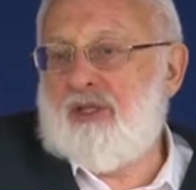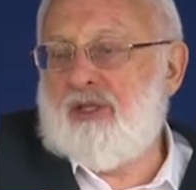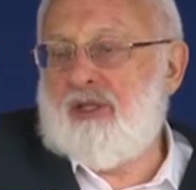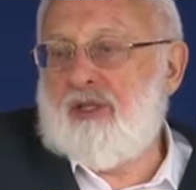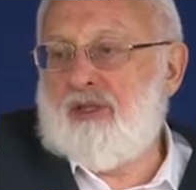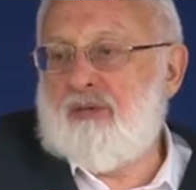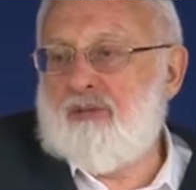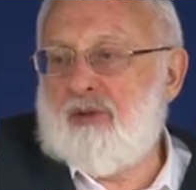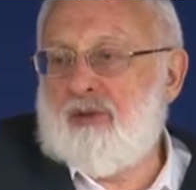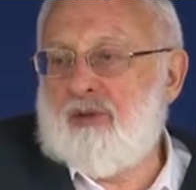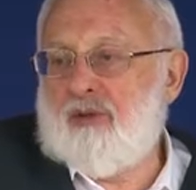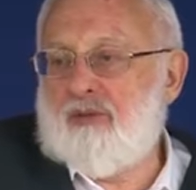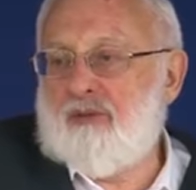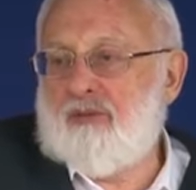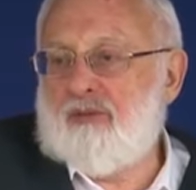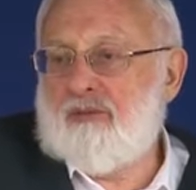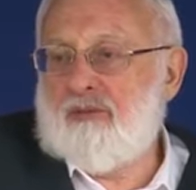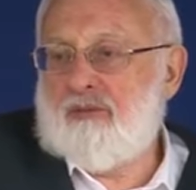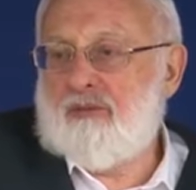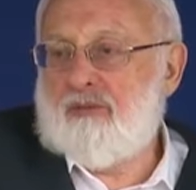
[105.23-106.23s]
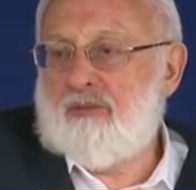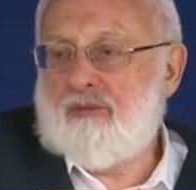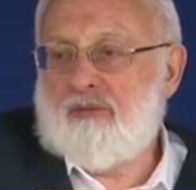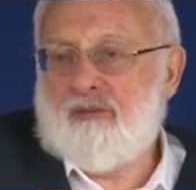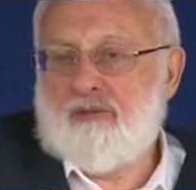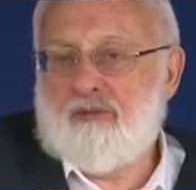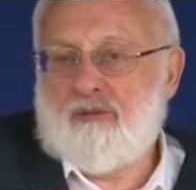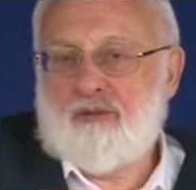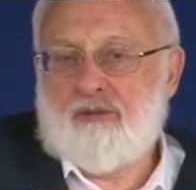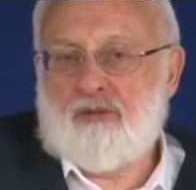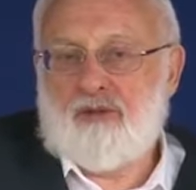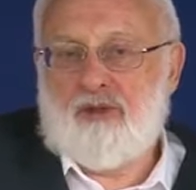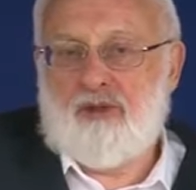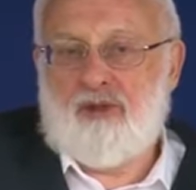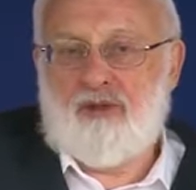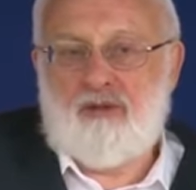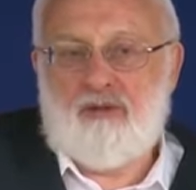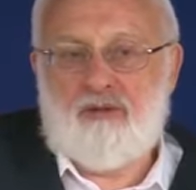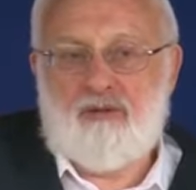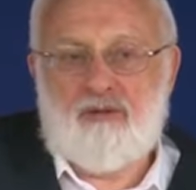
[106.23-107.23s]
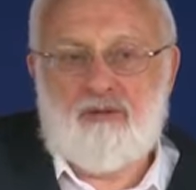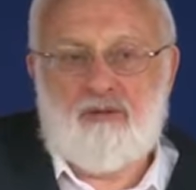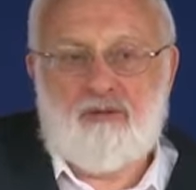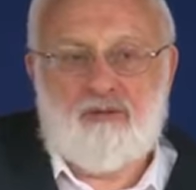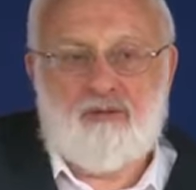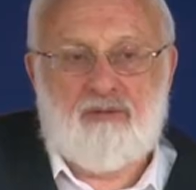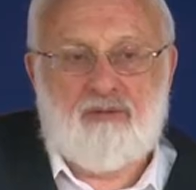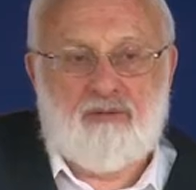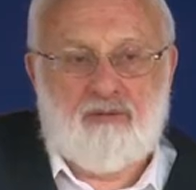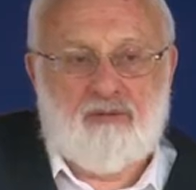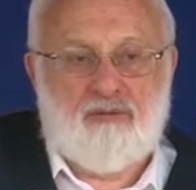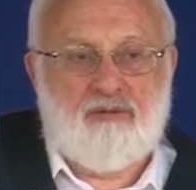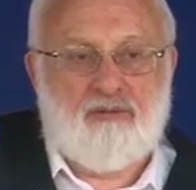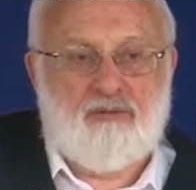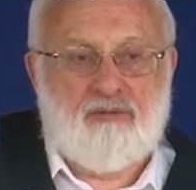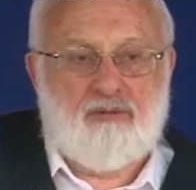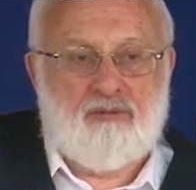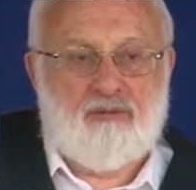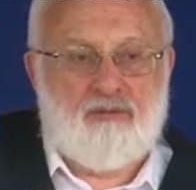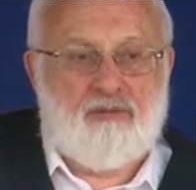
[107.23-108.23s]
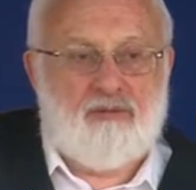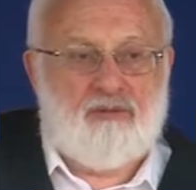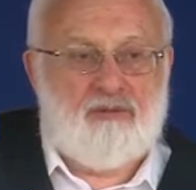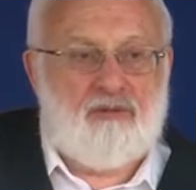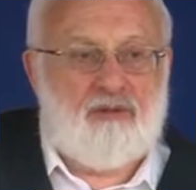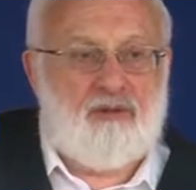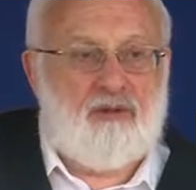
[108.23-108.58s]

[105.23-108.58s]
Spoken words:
But there are those that for them it's like nothing. Yes?